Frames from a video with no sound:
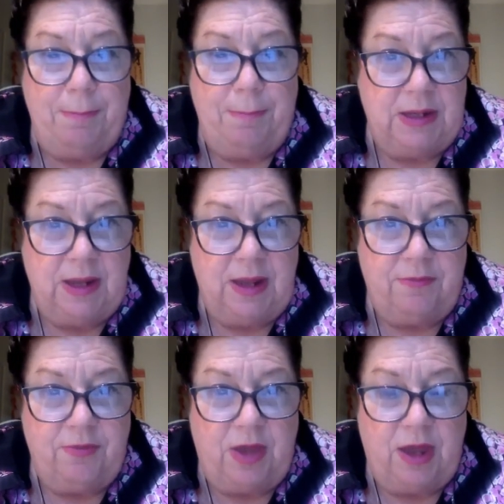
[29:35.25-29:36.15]
PDF
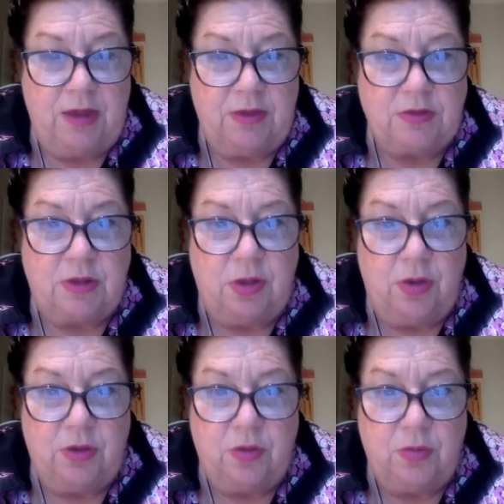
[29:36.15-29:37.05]
files
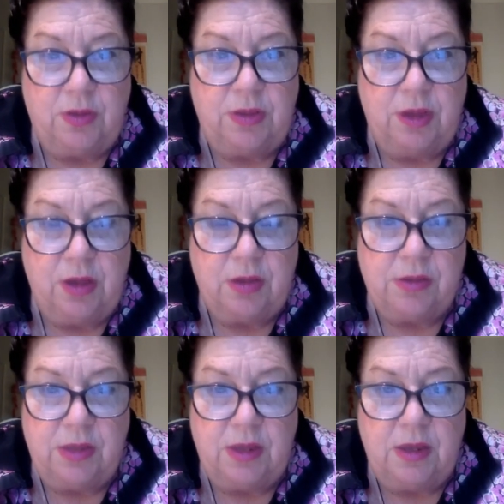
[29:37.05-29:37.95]
along with
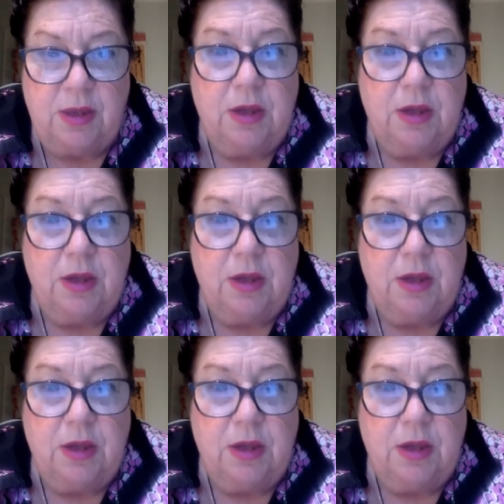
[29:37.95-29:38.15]
the